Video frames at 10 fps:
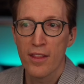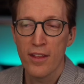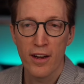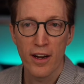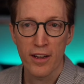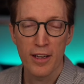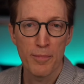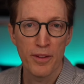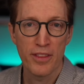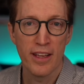There are a
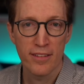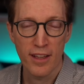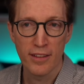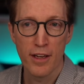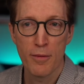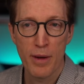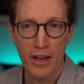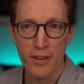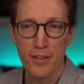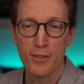couple things I love about
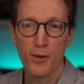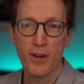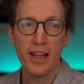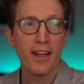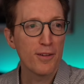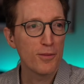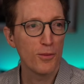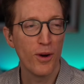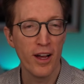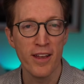your story.
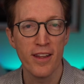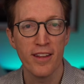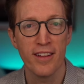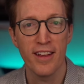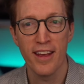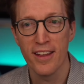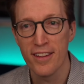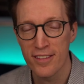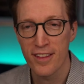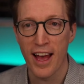One
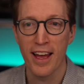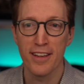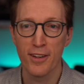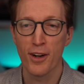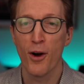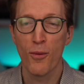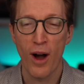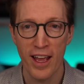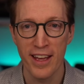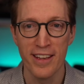is that you're
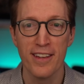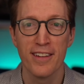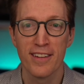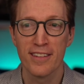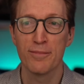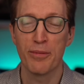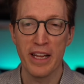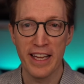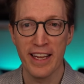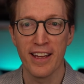Hawaiian,
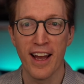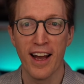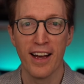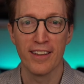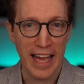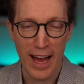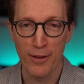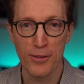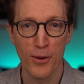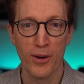bringing like
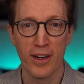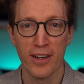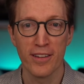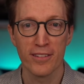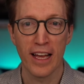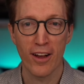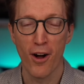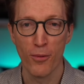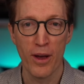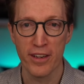outdoor, like
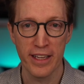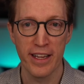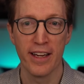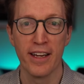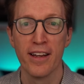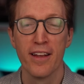all weather gear